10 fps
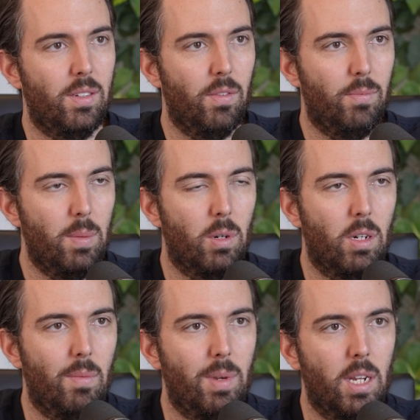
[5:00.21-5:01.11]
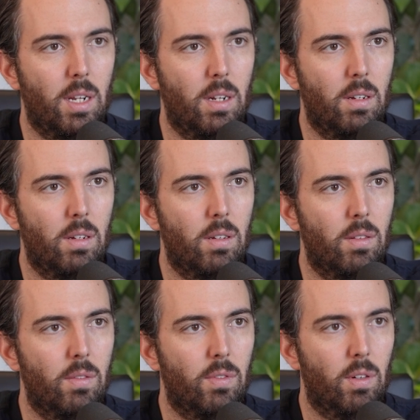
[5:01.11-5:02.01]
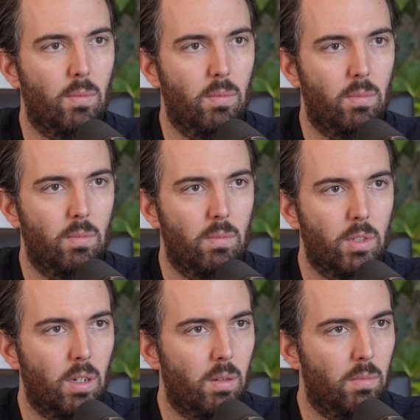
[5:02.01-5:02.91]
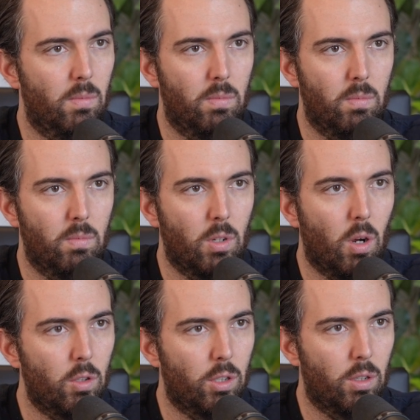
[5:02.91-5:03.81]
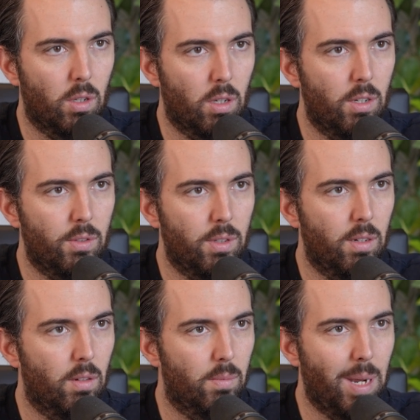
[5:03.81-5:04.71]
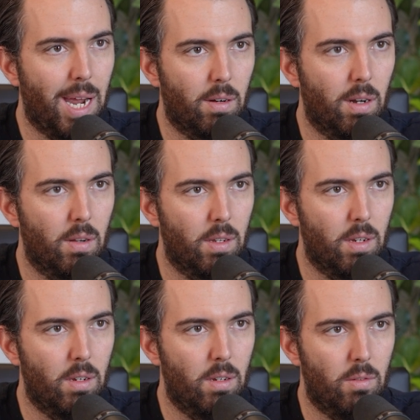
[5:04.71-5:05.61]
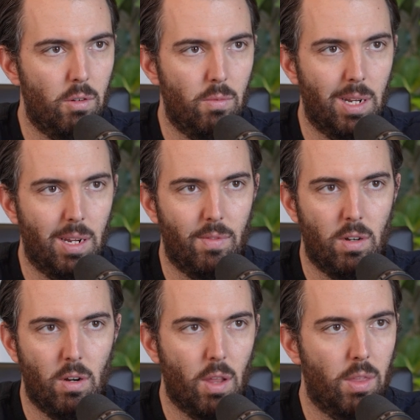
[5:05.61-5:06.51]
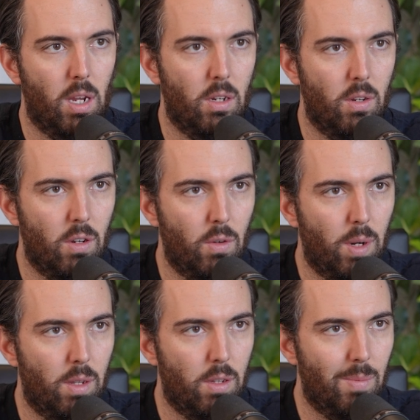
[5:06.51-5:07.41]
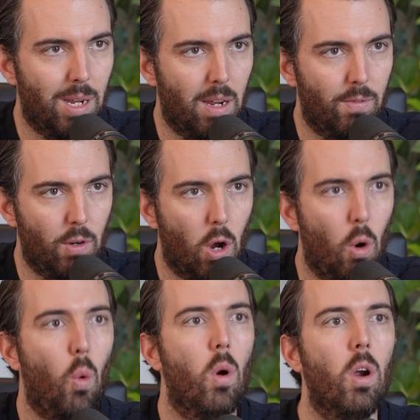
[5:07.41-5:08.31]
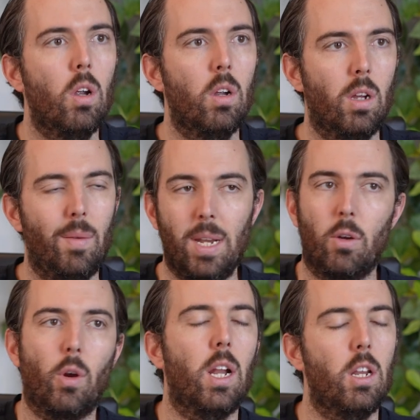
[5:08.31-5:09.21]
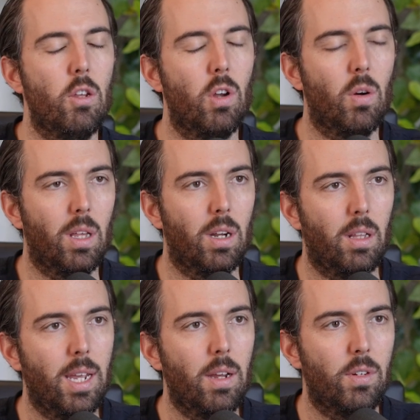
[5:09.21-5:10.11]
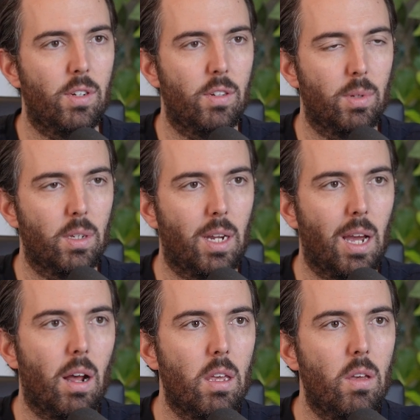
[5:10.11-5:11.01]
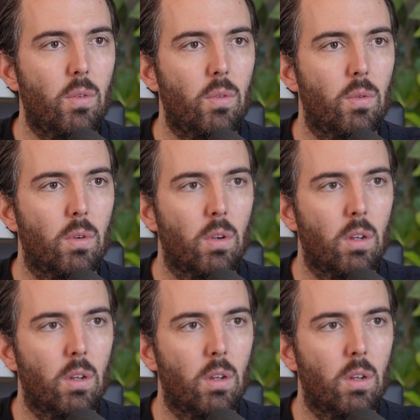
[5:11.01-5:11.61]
you have people coming in from some culture or country or background that you may have nothing to do with. You may have I mean, granted, you know a lot of languages, but like, how do you